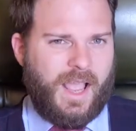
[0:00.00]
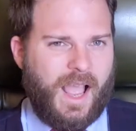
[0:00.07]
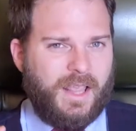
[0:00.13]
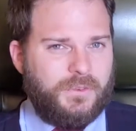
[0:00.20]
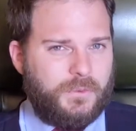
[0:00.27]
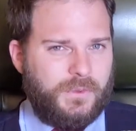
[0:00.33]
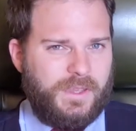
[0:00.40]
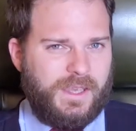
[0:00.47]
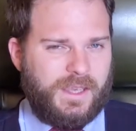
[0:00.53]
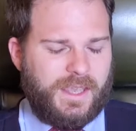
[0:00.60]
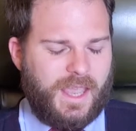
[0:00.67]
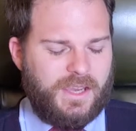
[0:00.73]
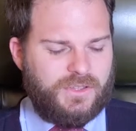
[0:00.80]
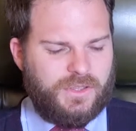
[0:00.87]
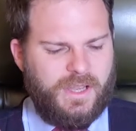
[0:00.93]
As for the
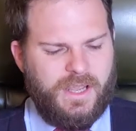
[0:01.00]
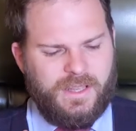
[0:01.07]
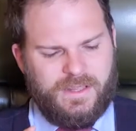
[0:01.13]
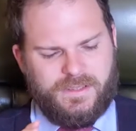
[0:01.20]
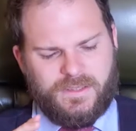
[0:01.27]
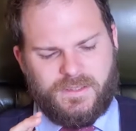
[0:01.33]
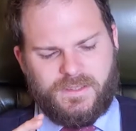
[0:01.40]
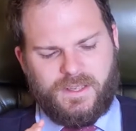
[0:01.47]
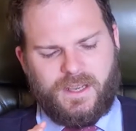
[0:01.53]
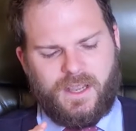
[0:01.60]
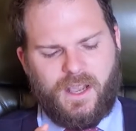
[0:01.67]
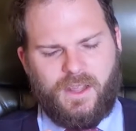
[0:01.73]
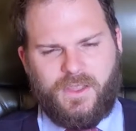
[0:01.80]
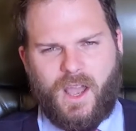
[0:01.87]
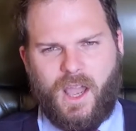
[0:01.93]
occasion, this is a
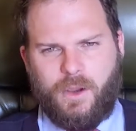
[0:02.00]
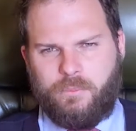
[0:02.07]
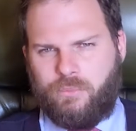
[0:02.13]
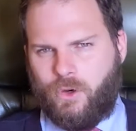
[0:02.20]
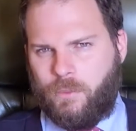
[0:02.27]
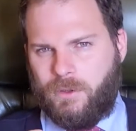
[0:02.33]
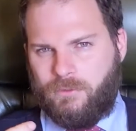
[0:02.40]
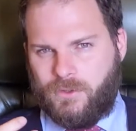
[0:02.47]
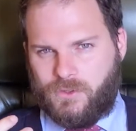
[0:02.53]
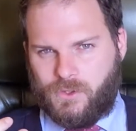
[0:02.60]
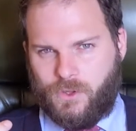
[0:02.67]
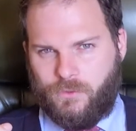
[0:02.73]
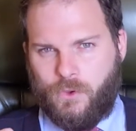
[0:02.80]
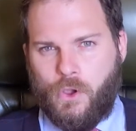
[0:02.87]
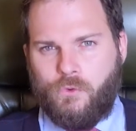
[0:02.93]
cigar that I would probably
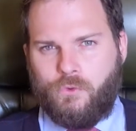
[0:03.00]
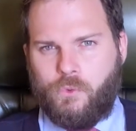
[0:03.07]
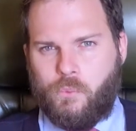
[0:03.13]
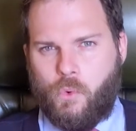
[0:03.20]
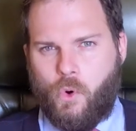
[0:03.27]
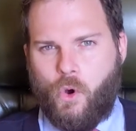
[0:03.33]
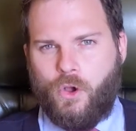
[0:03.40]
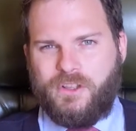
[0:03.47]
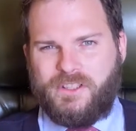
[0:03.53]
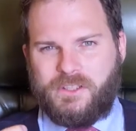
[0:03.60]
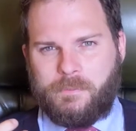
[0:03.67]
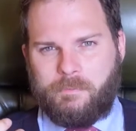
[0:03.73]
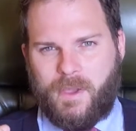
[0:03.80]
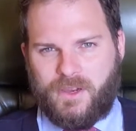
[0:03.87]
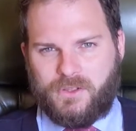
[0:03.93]
reserve for more
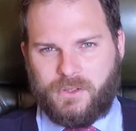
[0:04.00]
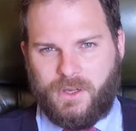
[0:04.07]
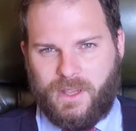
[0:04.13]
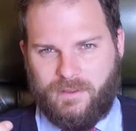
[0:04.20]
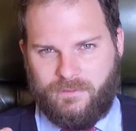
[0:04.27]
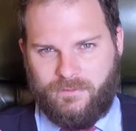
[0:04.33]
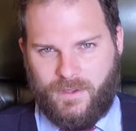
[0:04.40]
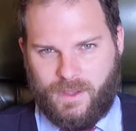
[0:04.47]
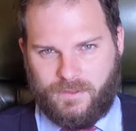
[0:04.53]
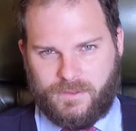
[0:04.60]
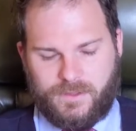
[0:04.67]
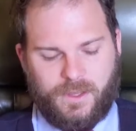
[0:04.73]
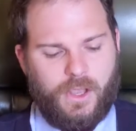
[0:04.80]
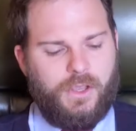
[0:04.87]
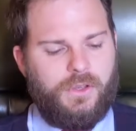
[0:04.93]
special events.